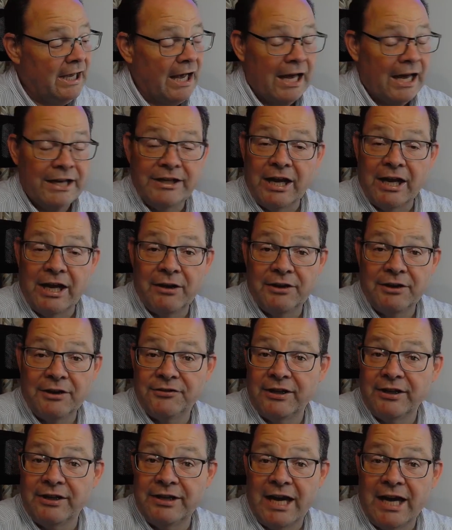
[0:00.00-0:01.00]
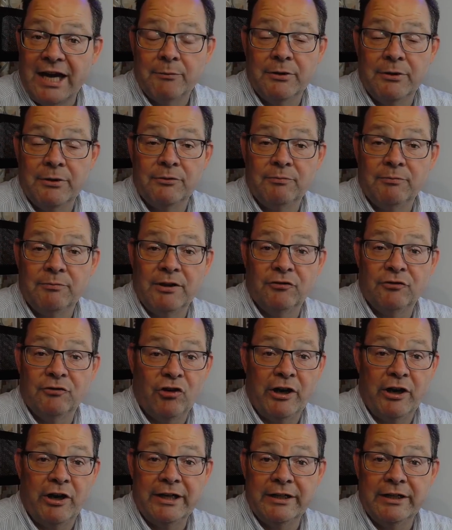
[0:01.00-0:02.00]
Now, as I said, the app is
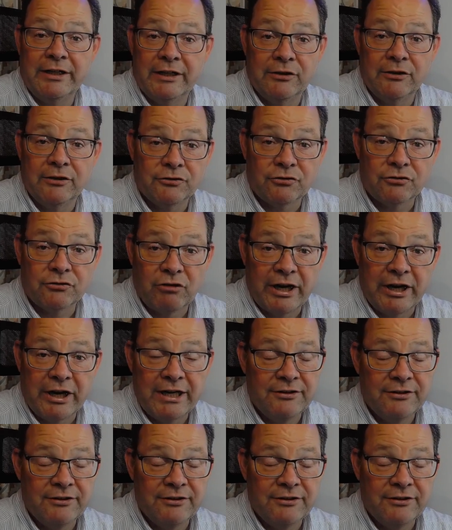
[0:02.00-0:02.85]
fine. It looks great.